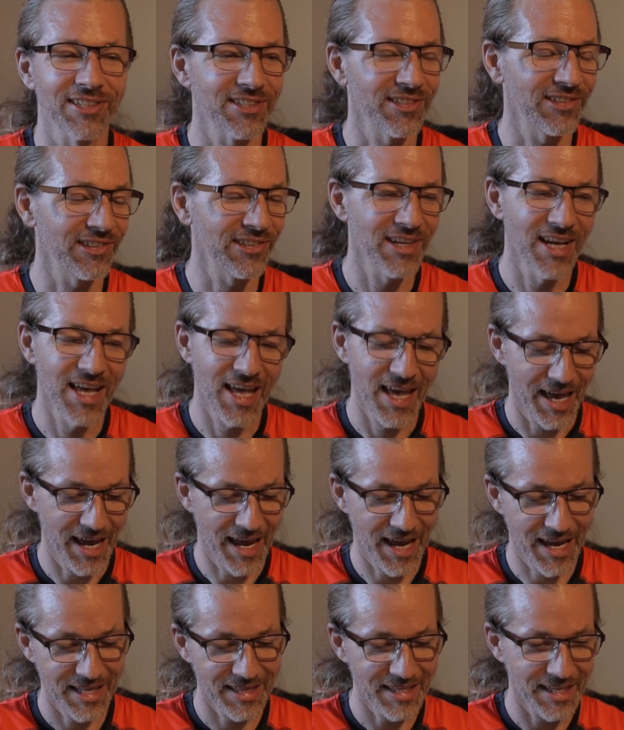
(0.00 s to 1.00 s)
So
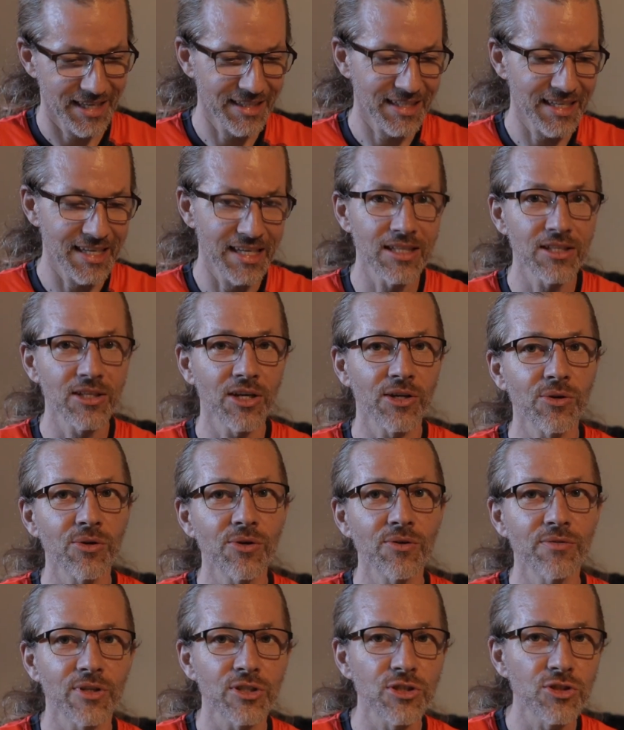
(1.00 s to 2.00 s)
and
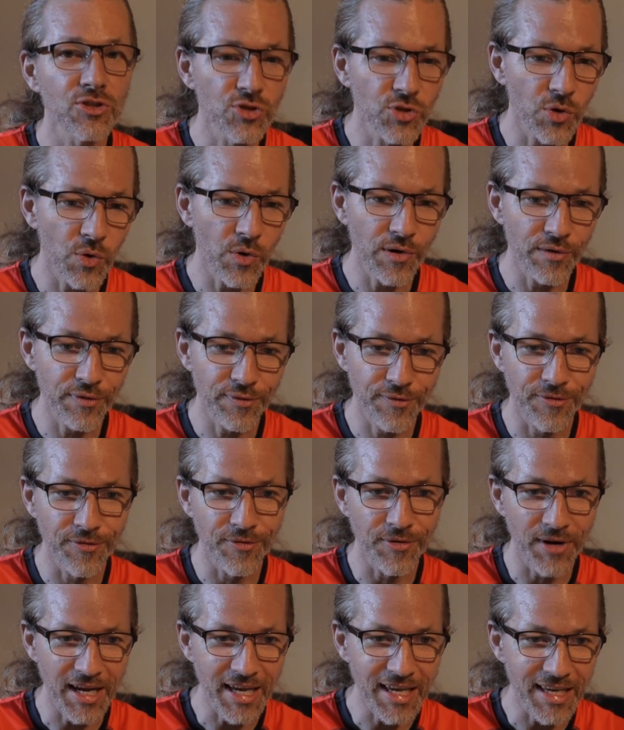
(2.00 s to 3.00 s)
Kintaro was so
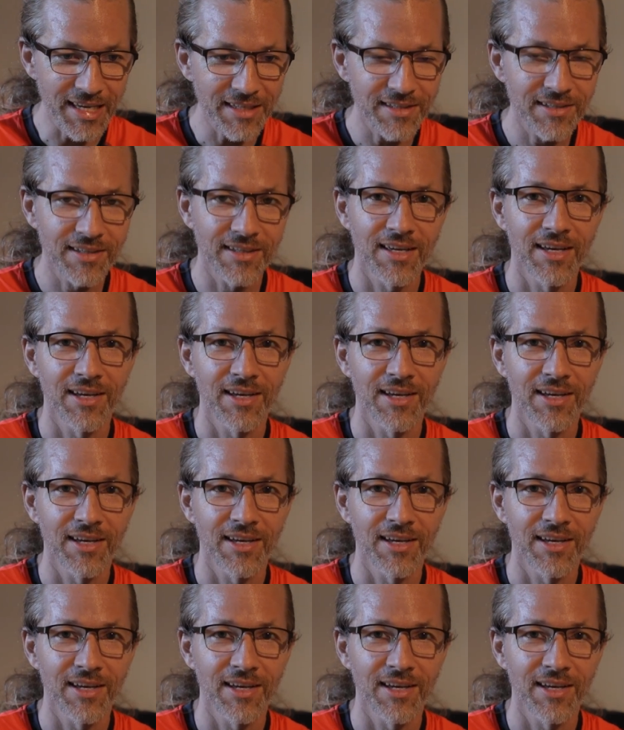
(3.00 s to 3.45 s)
afraid